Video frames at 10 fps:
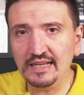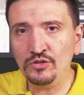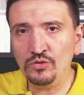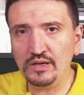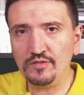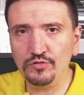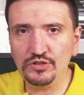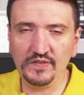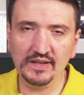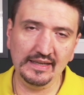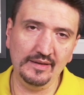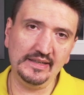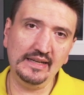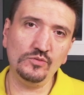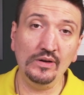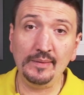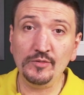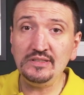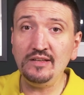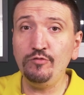the newer Fujifilm cameras when I'm
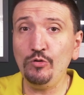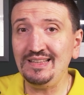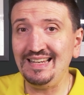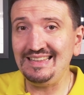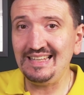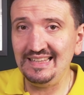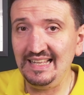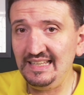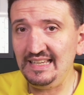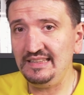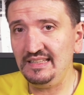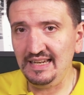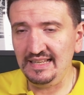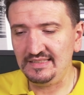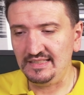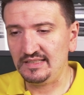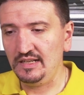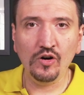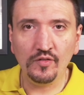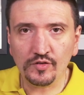using Voigtlander dedicated lenses.
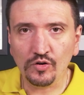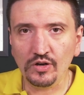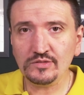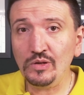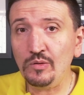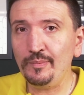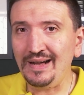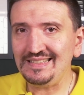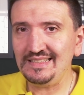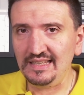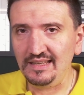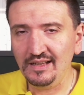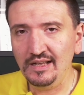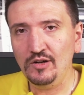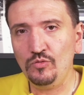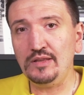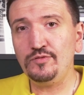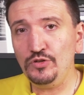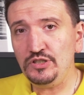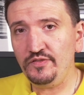Of course, we must see what
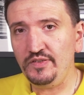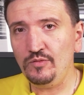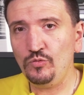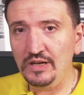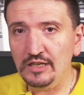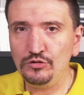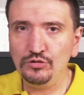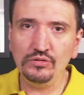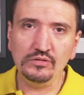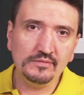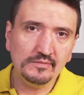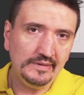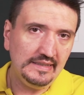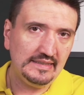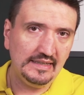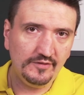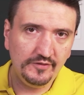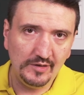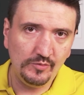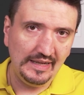Fujifilm will do with the
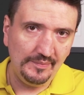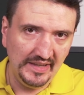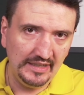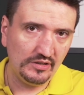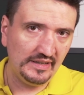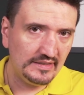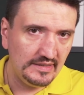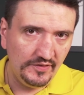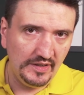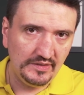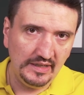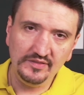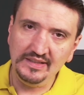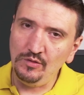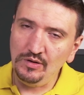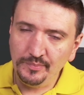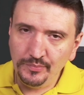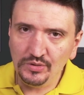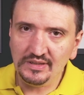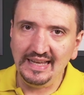firmware update on X-T50, if they will
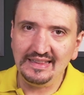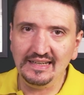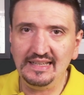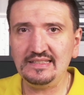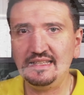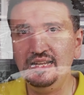put at least